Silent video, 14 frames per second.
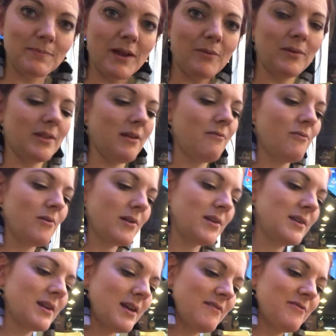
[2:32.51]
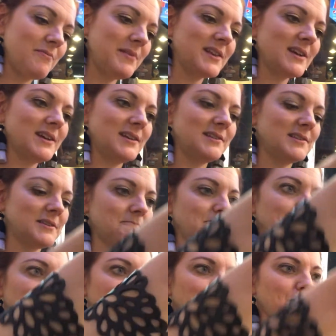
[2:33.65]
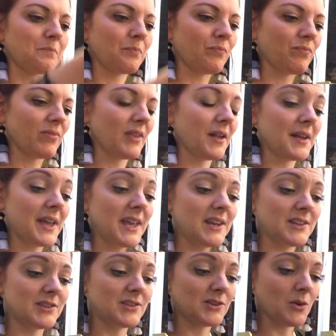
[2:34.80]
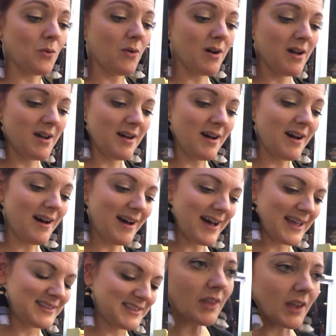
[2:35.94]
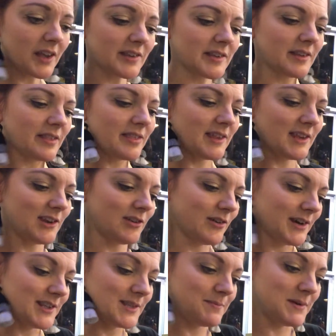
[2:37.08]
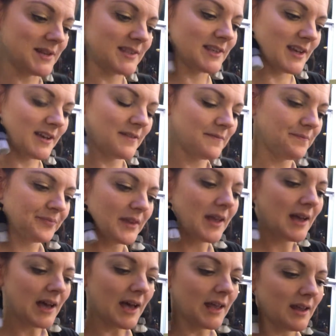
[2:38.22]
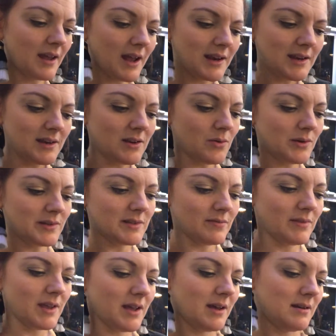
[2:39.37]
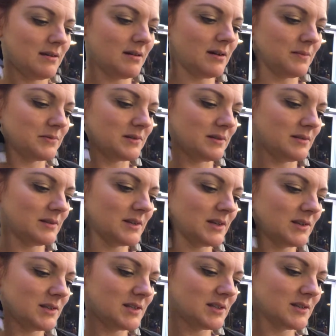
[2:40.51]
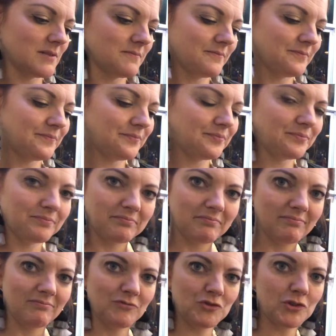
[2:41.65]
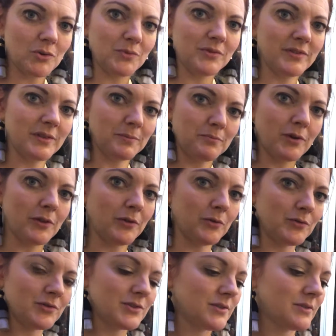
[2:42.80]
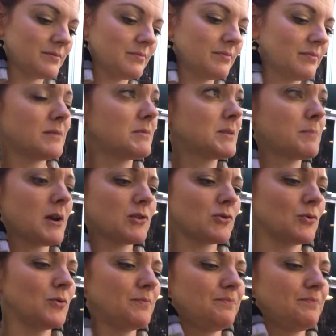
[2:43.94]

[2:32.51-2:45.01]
Bite with a fork and knife because it is so hot because it's a thin crust pizza. I, I didn't notice if they had options. I just chose the Brothers special.